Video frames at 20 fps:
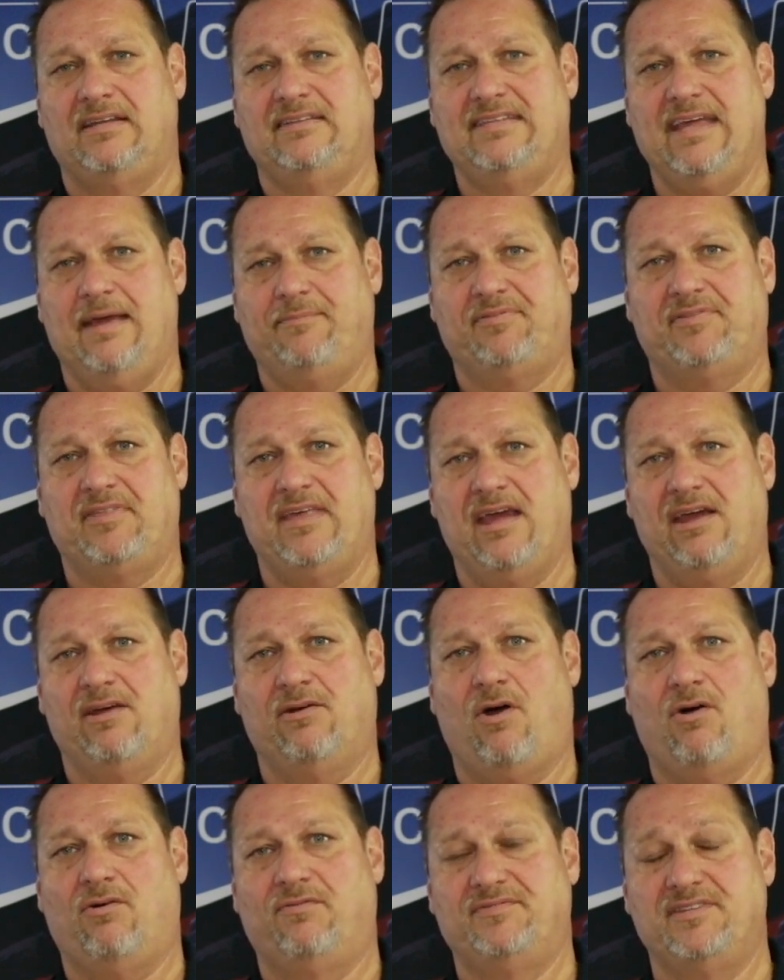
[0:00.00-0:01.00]
depth
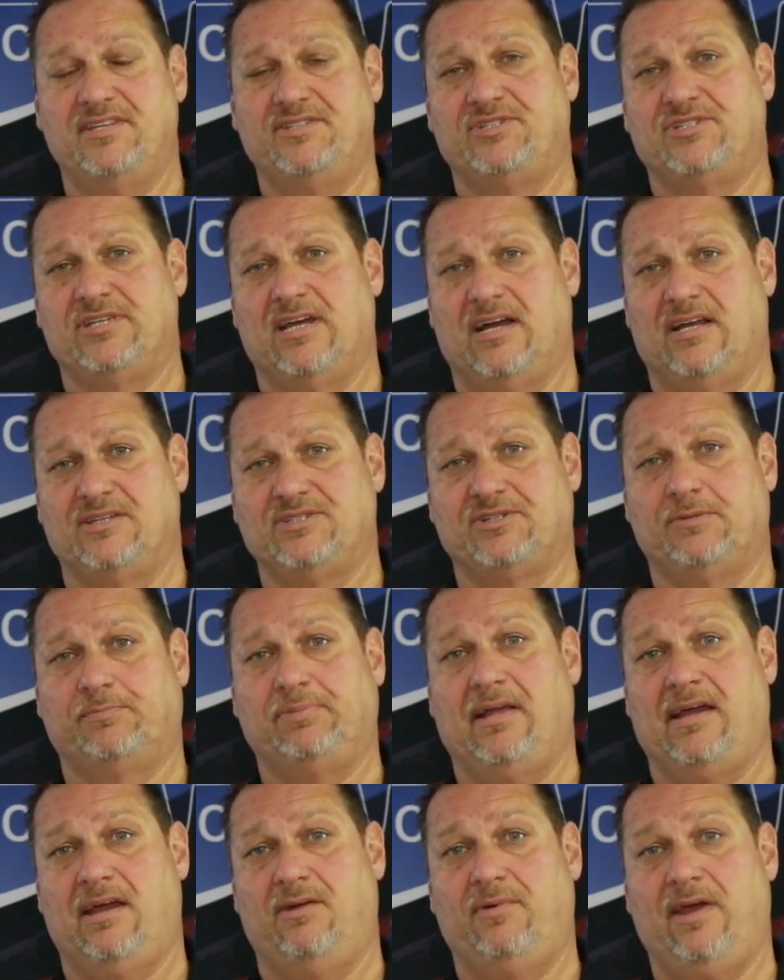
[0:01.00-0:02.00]
there of discharge to
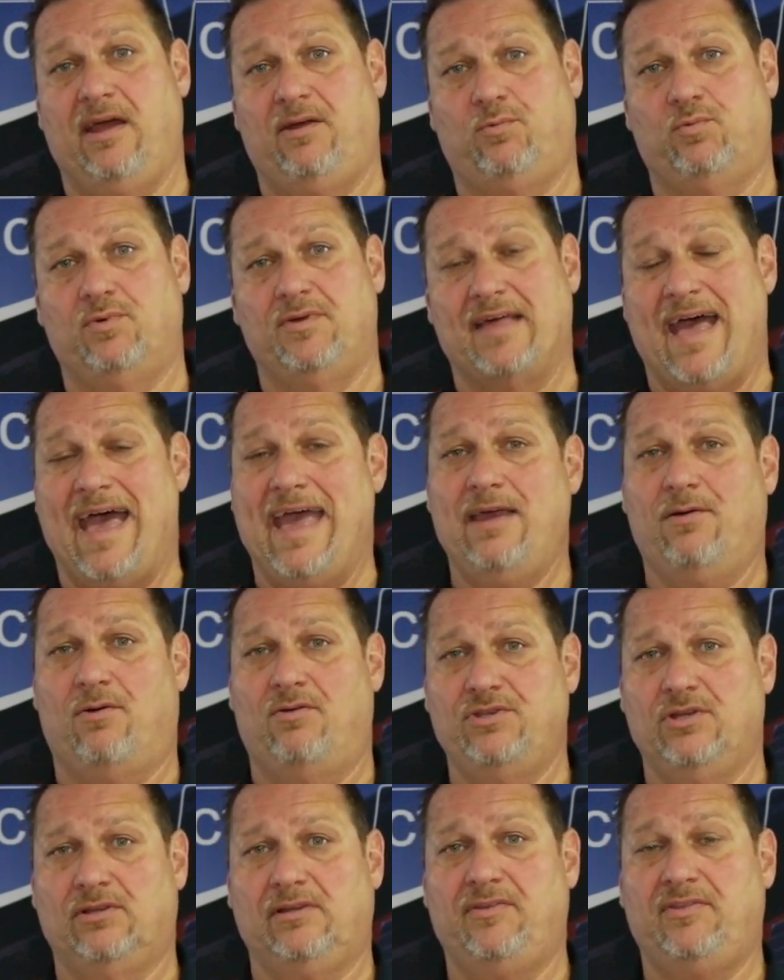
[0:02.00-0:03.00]
play around with A
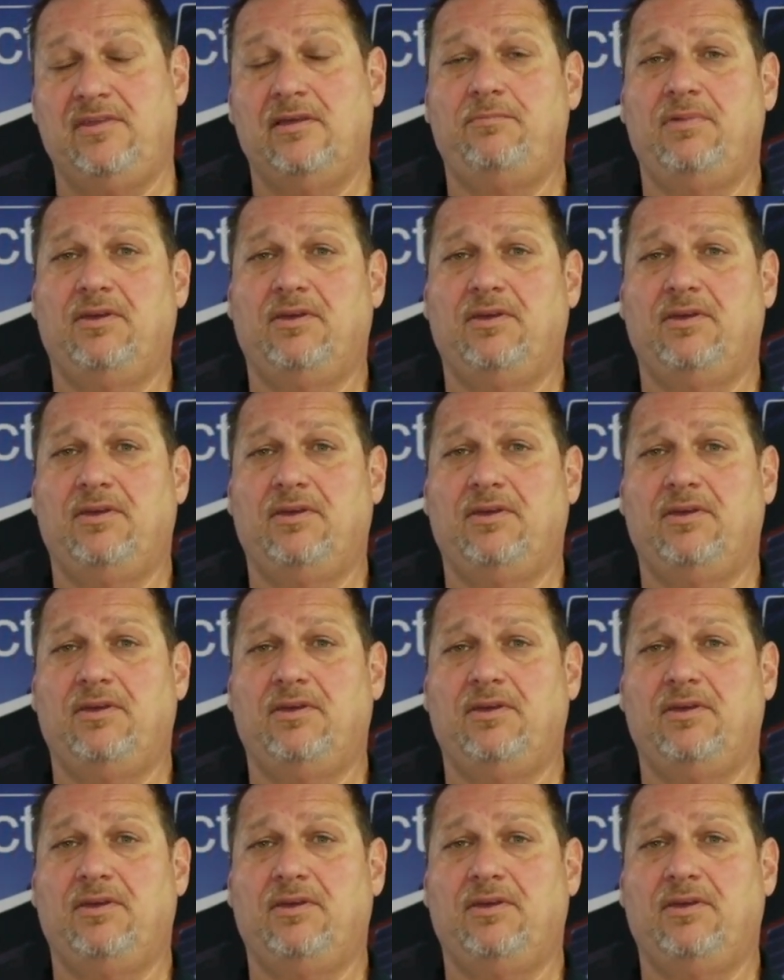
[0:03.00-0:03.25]
on your lithium,